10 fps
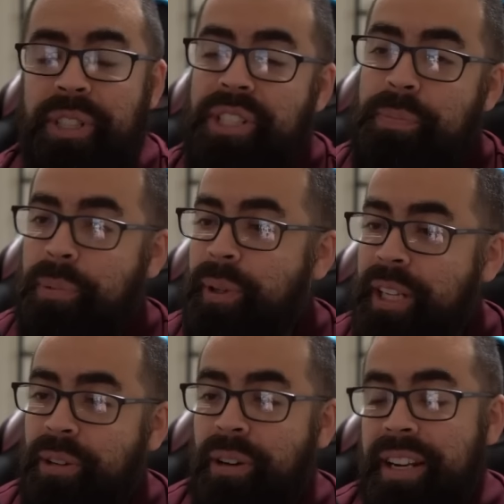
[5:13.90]
is pretty
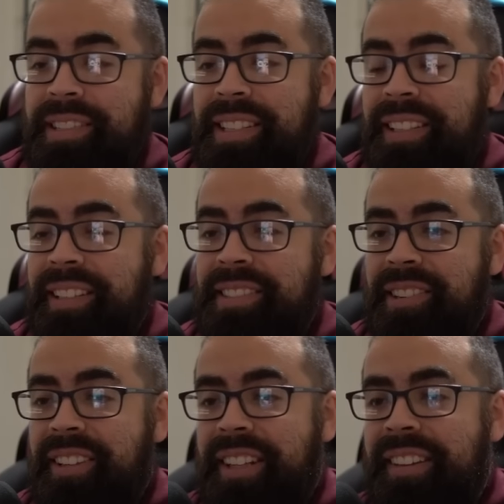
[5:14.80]
crazy
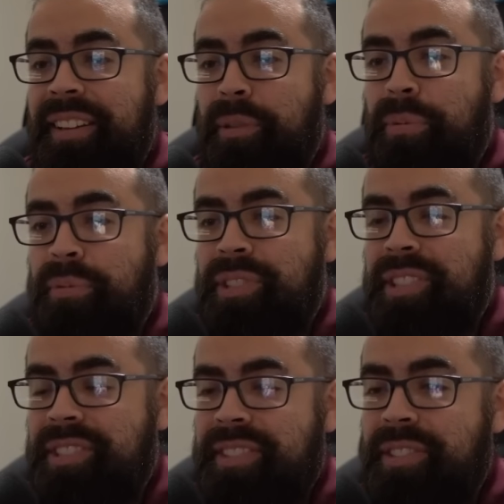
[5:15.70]
considering that they double
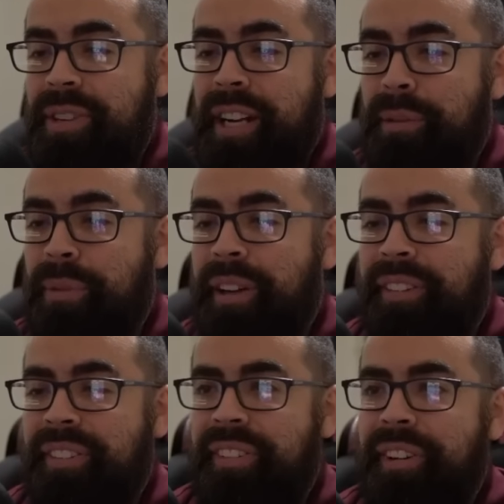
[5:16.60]
resist the Dragon
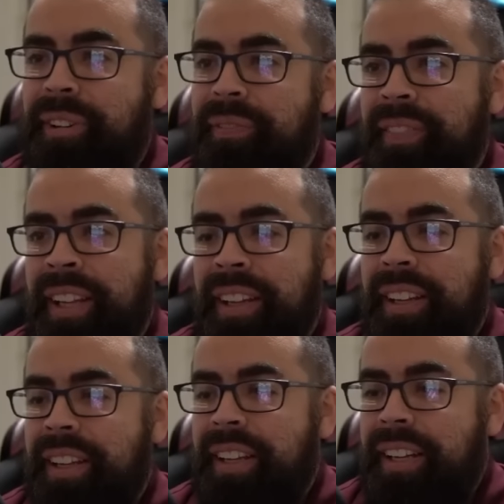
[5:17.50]
Breath. So
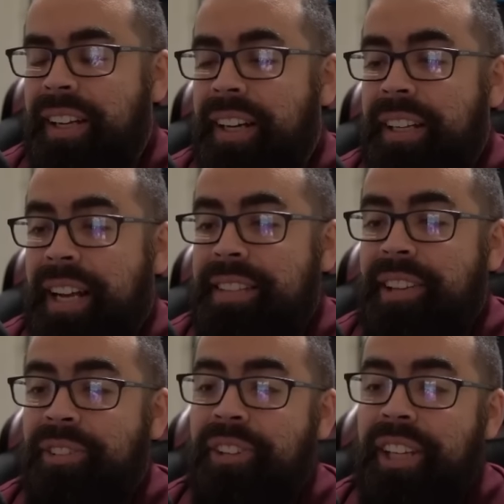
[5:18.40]
a
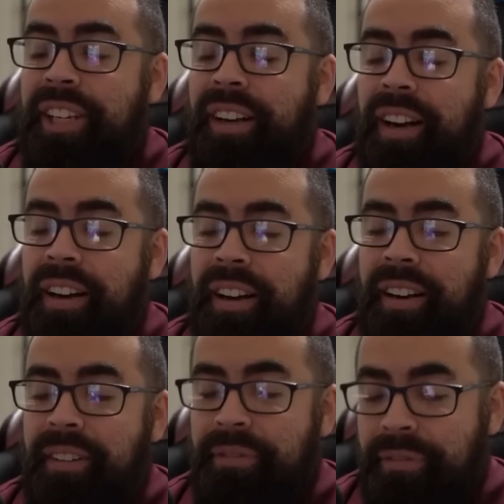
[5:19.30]
Ninetales lead,
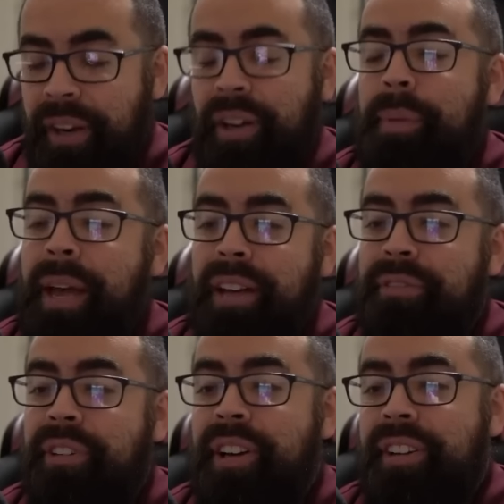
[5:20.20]
very bad
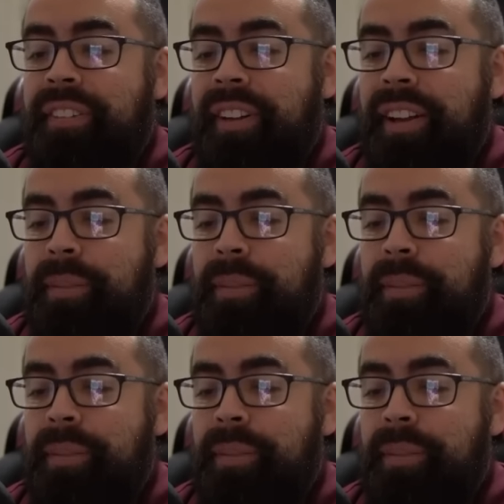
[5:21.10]
for us. I